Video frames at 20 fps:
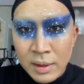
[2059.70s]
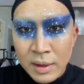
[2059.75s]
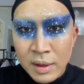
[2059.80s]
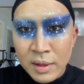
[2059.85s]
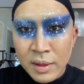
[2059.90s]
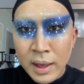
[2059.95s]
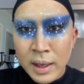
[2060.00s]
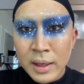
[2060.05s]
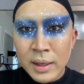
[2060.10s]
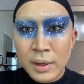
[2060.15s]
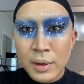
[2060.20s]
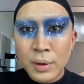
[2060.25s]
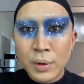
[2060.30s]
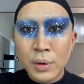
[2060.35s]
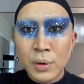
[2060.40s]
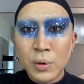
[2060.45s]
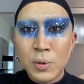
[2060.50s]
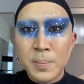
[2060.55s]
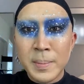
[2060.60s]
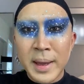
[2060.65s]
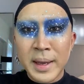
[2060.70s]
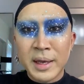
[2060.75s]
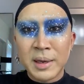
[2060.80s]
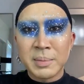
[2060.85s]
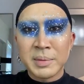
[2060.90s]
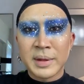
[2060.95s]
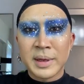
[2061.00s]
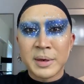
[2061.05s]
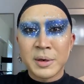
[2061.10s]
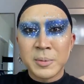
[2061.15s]
Thank you, Makeup
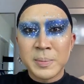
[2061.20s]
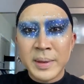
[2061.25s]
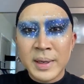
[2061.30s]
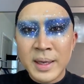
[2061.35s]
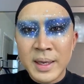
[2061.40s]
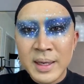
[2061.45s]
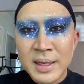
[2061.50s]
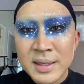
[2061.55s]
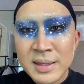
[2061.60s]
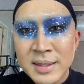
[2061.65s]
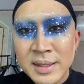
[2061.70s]
Therapy.